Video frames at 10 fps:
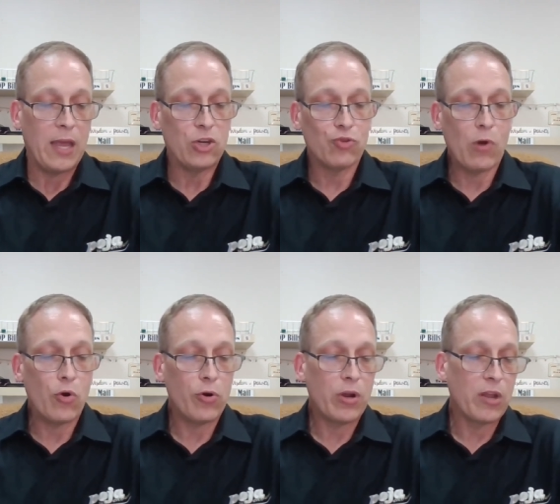Ed
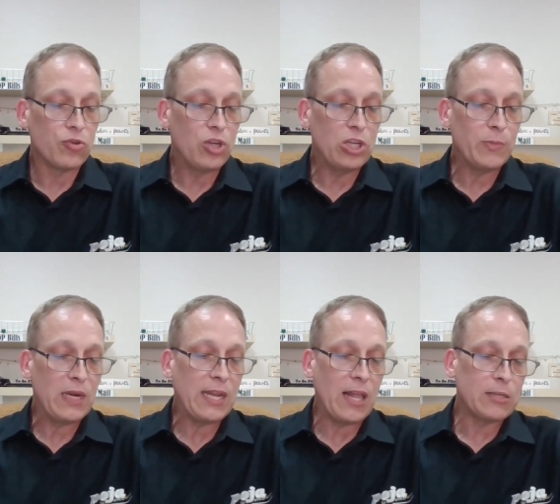Schroeder, Gil
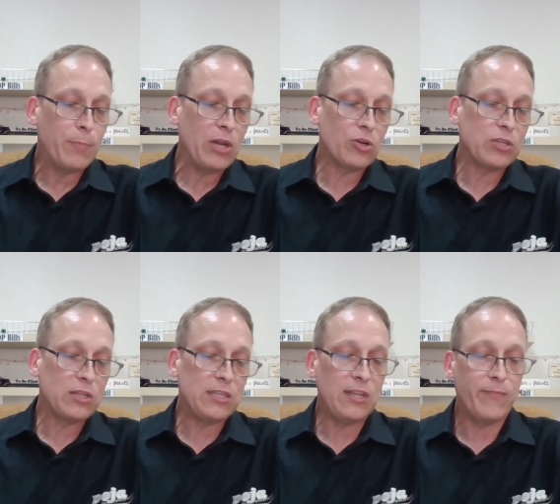Cheeseman, Dallas
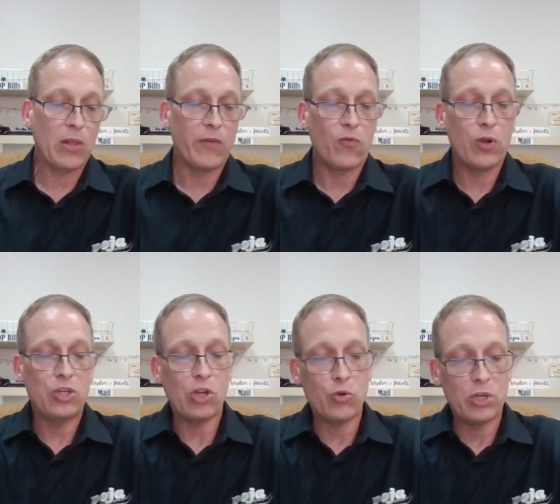Peterson, Steve
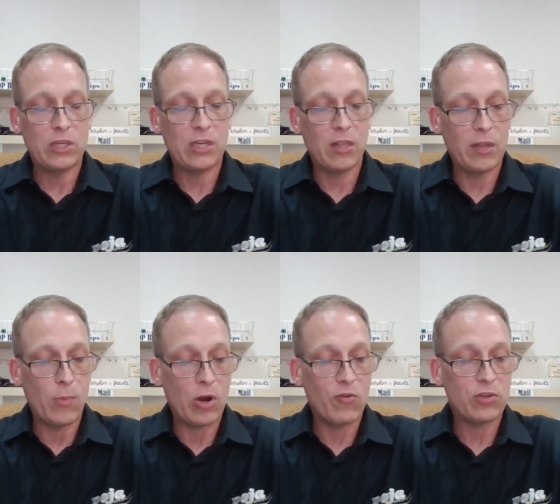Millivoy, Joe Gentilly,
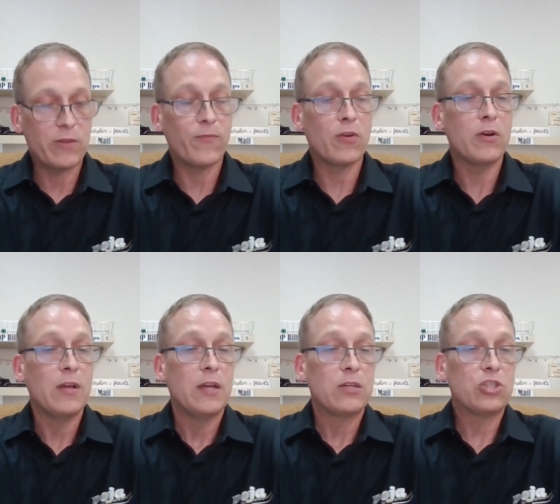Mark Christopher,
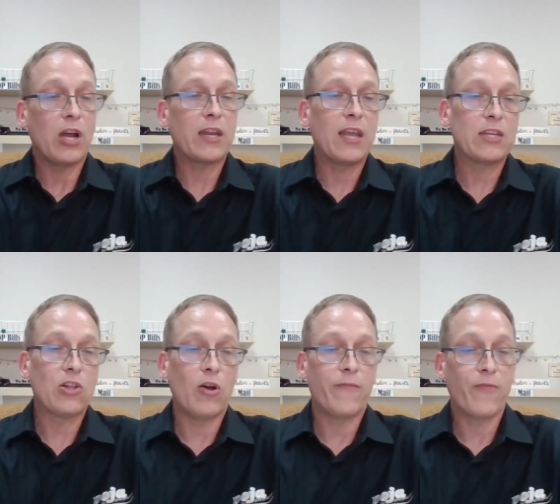John
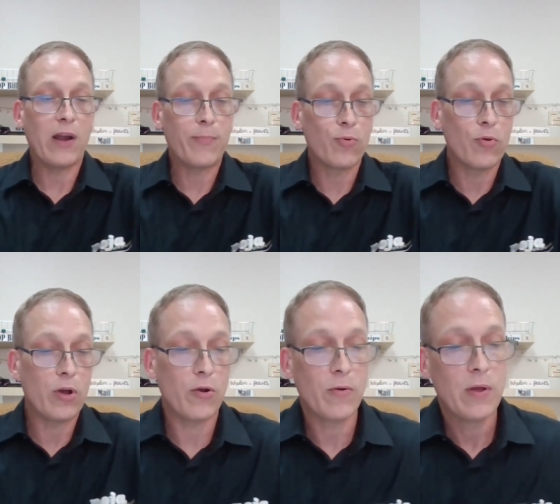Keslaw, Frank
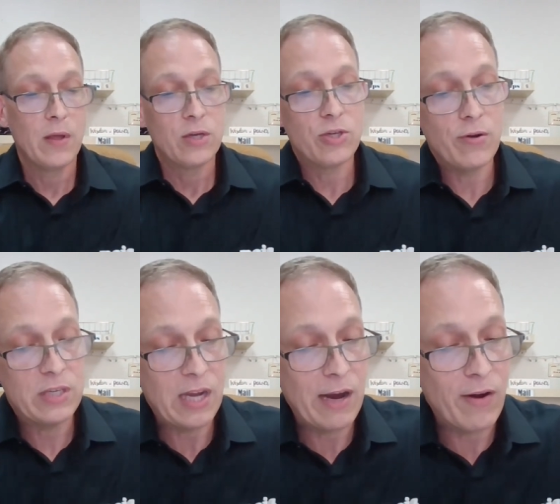Bruno, Jerry
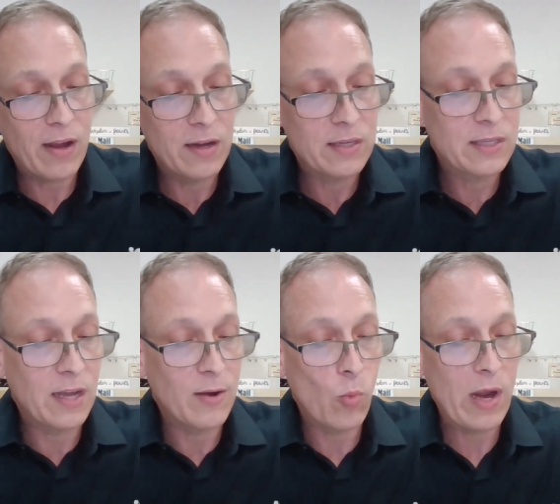Syrek and his
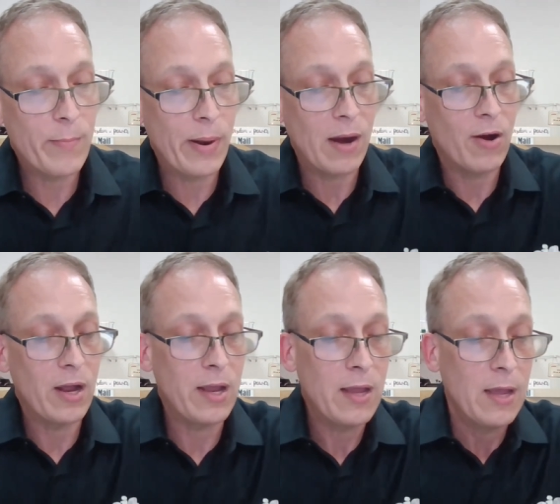son, Wayne
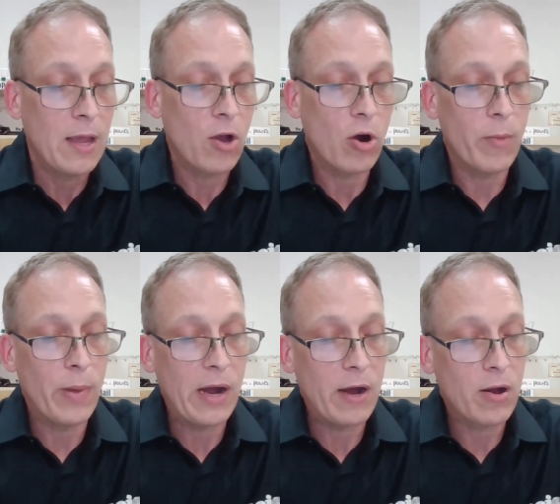Paré,
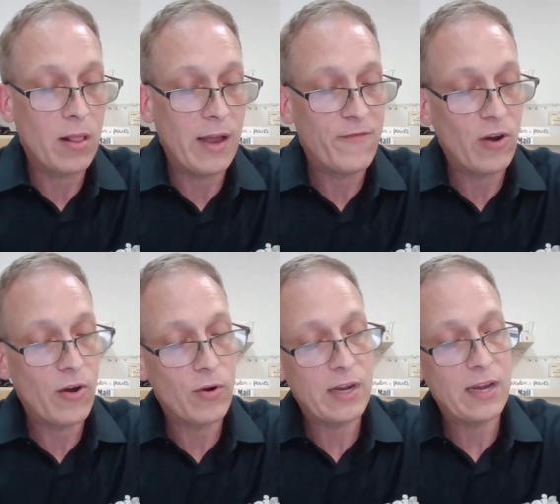Carl Byer, Clive
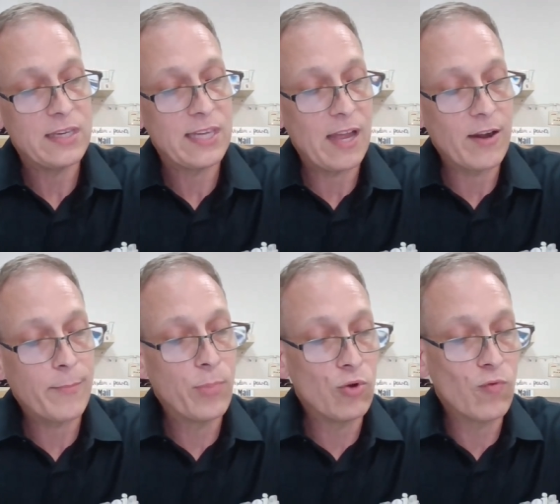Trehorn, Andy
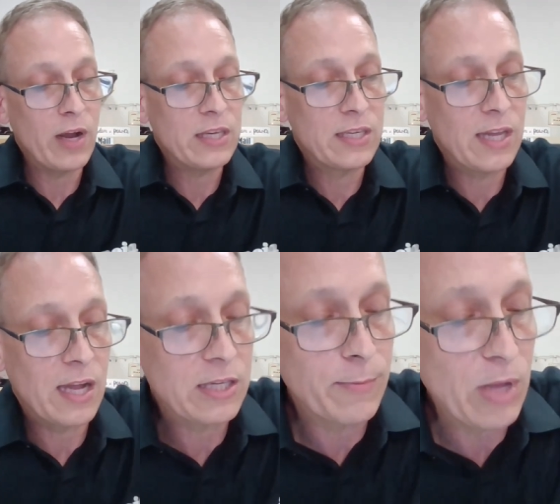Salnick, Bill Rice,
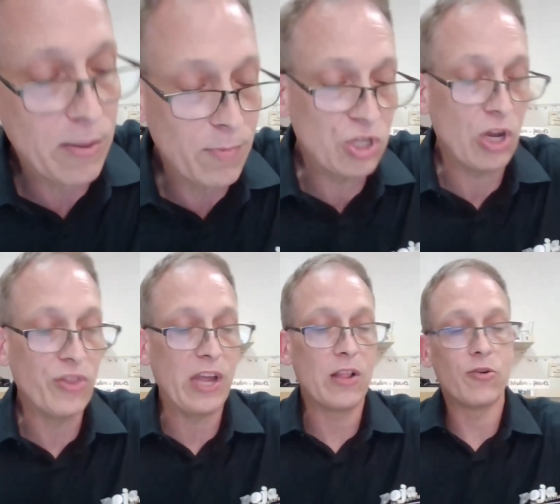Don Smith,
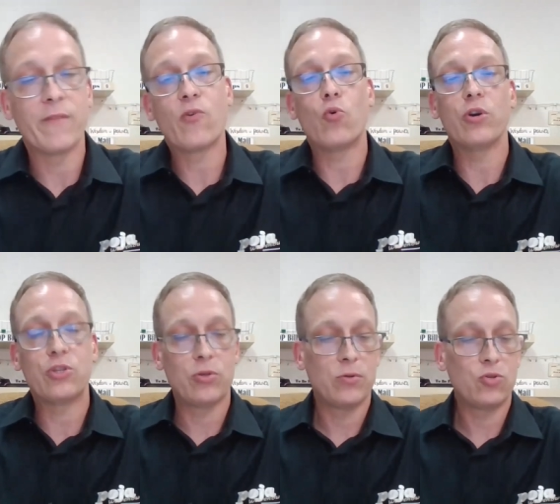Michelle Degler, and of
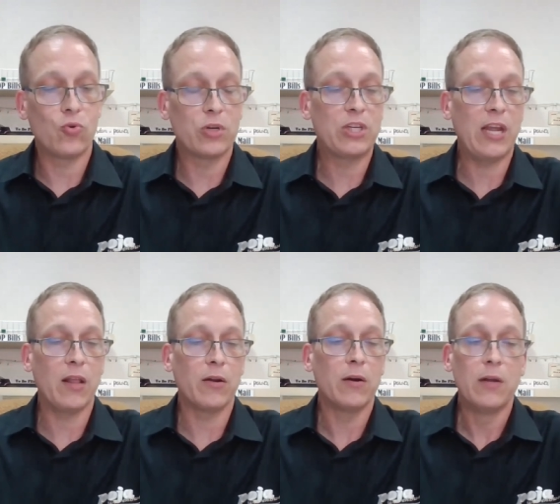course, George
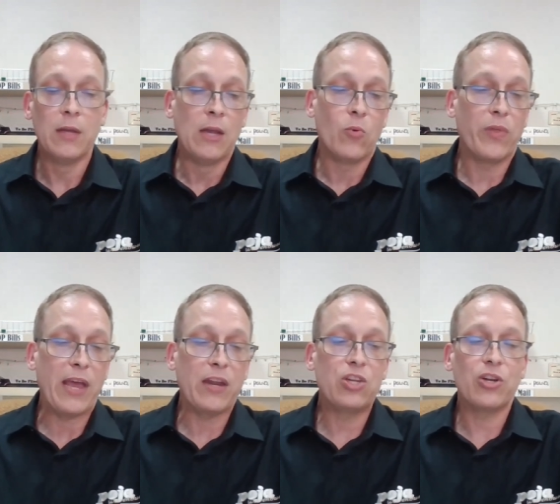Taylor.
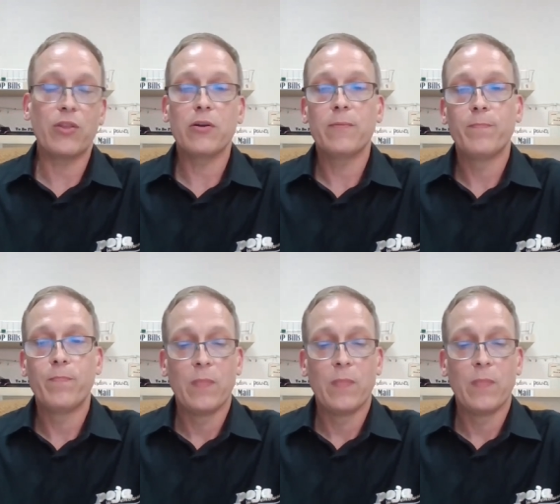Without each other,